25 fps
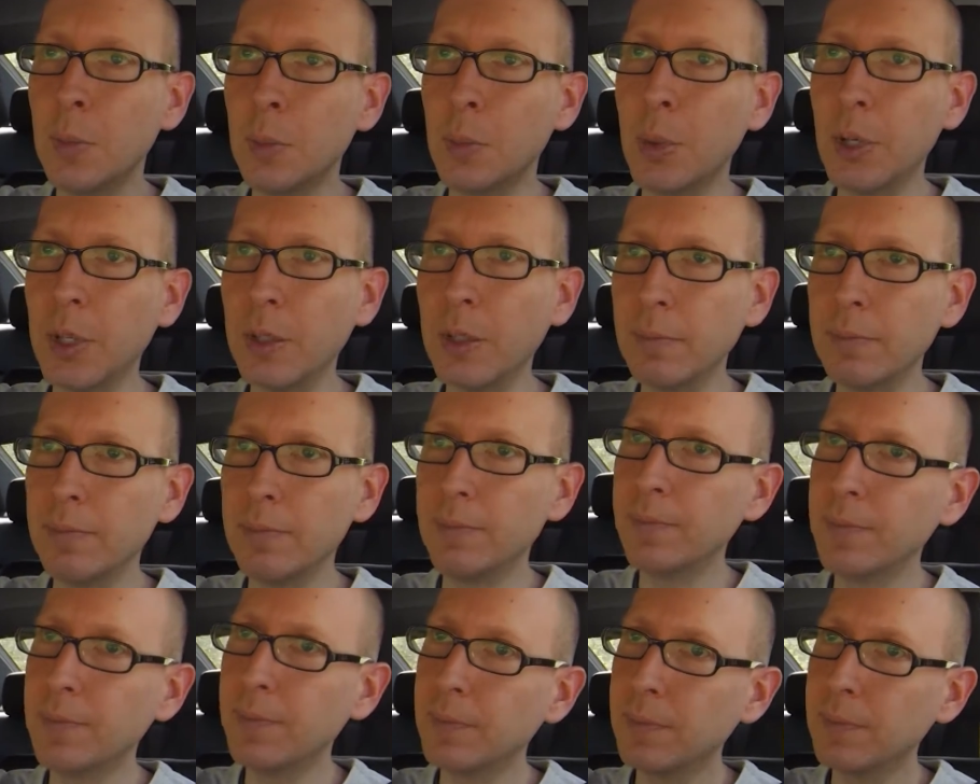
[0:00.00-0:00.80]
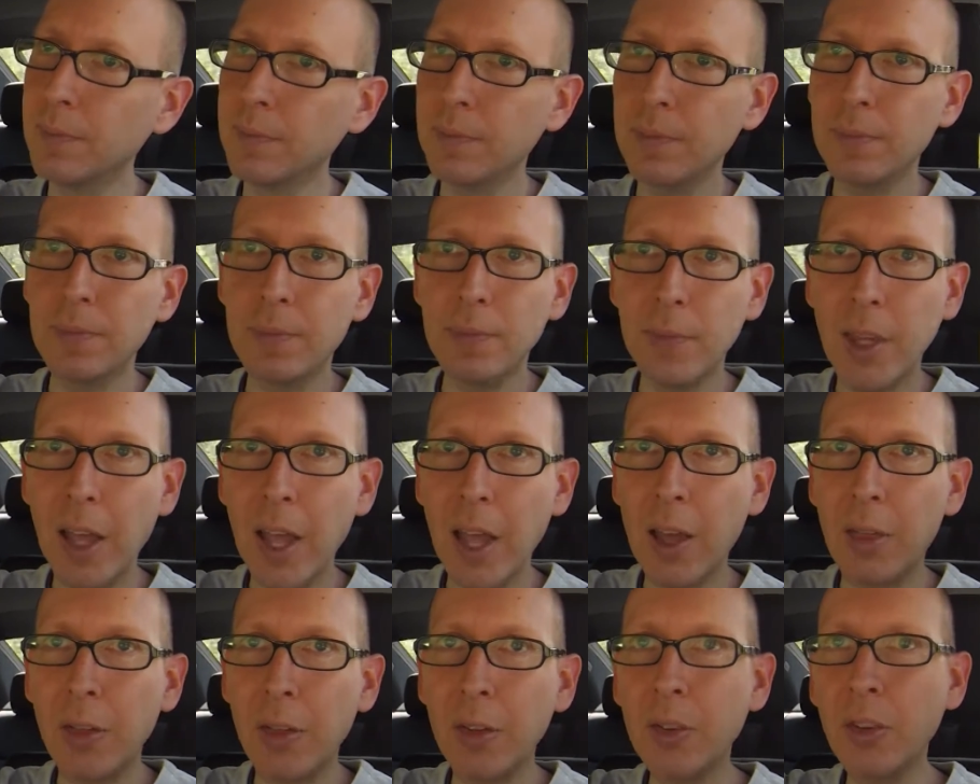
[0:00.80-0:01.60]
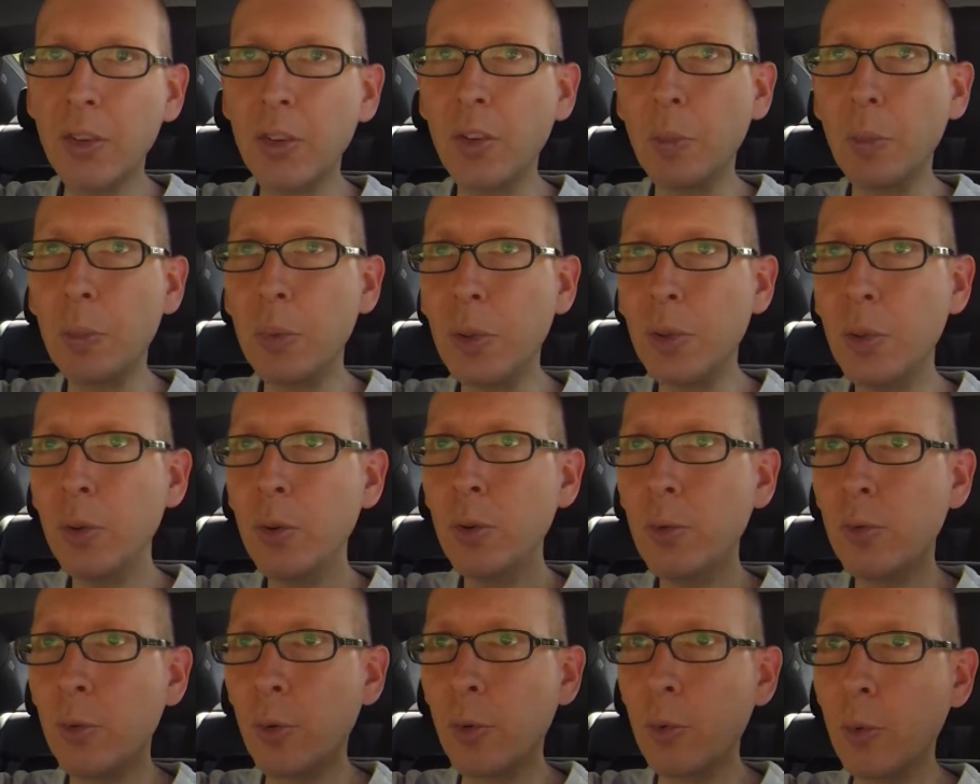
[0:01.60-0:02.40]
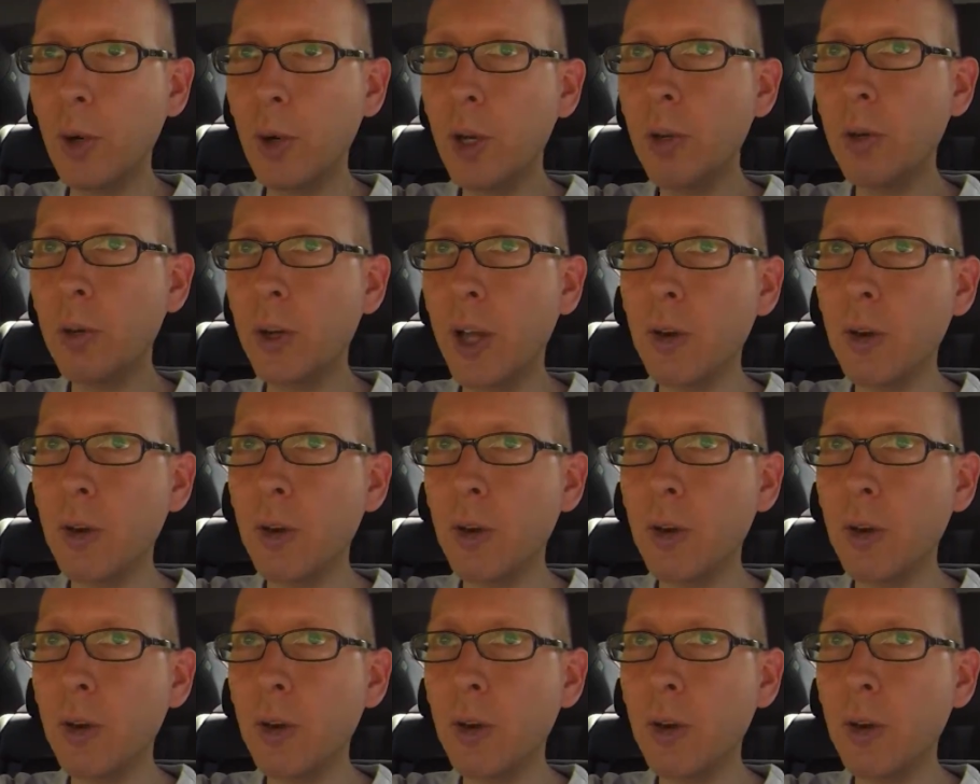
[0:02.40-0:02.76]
But yeah, this is a beautiful road.